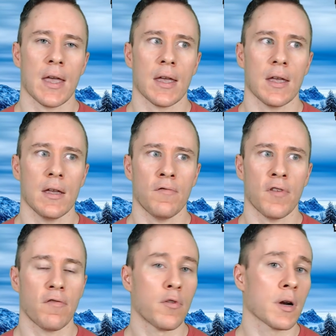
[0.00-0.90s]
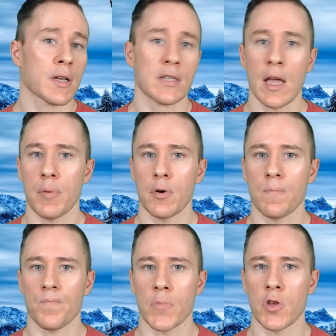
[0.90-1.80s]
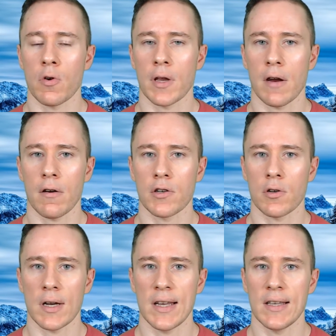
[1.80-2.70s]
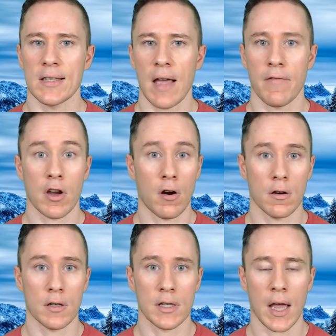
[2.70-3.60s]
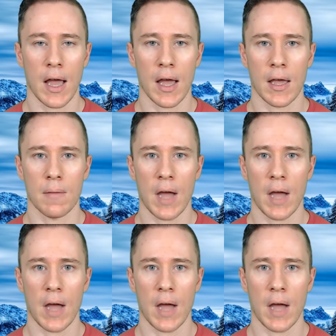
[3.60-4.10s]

If, for example, your character is having a hard time